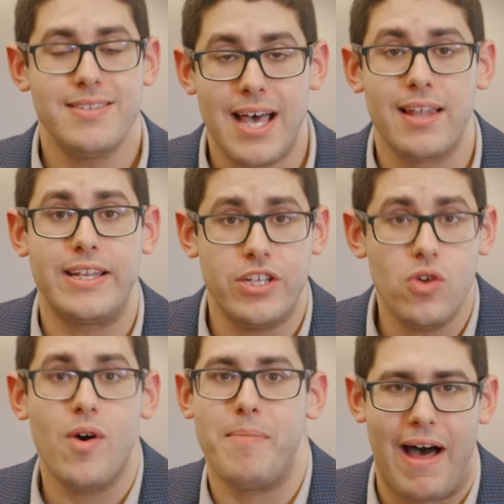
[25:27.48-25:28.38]
telling
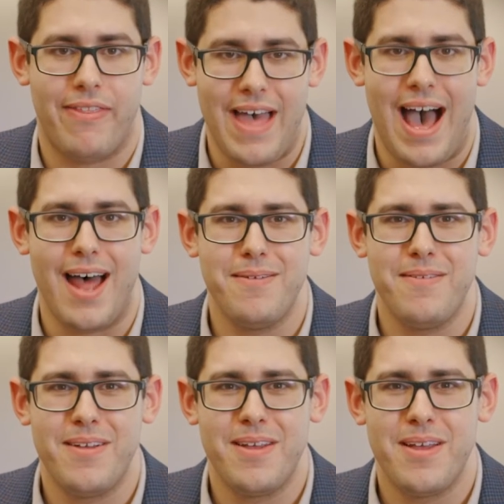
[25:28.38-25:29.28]
you about that
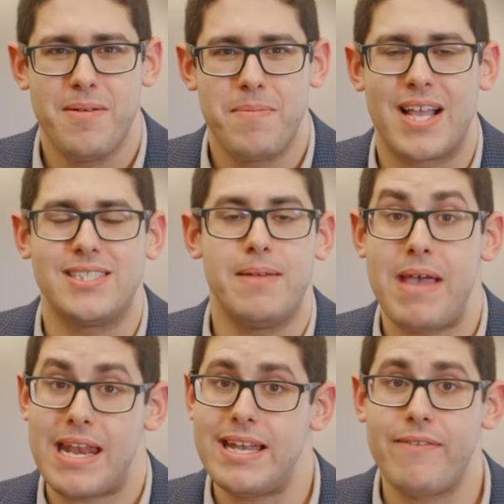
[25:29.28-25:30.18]
because it
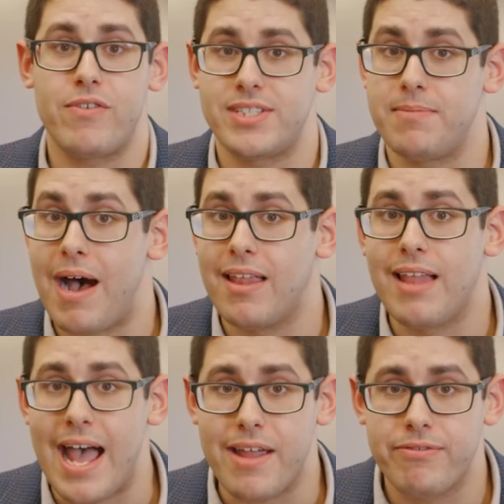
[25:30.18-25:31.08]
made a difference in my
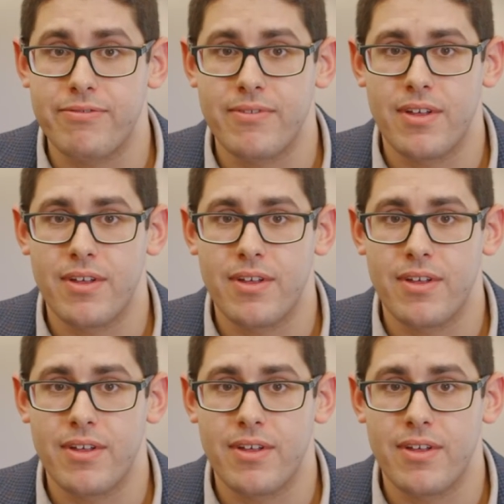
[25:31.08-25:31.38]
life.